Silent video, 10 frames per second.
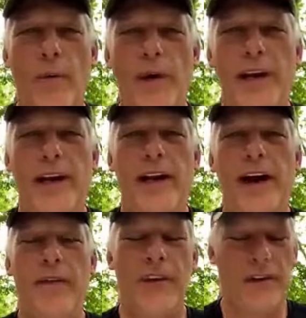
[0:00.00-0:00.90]
we need to
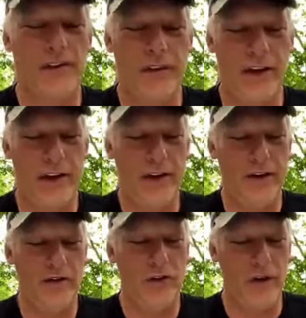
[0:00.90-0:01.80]
cut this a
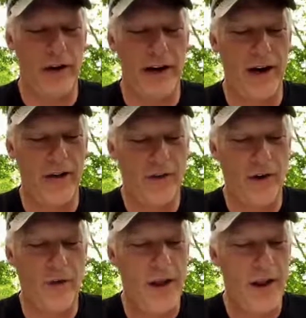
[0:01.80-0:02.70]
little shorter here.
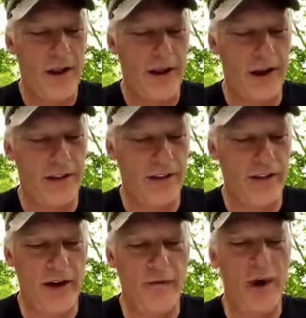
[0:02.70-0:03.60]
So,
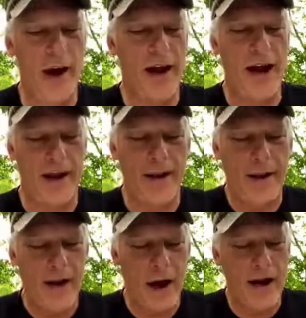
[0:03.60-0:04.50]
just FYI.
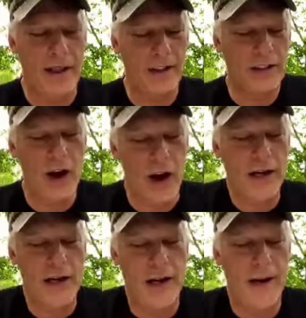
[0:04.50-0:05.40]
All right, let's
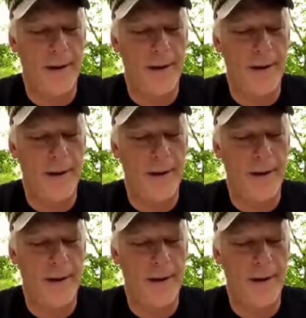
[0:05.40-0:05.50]
talk.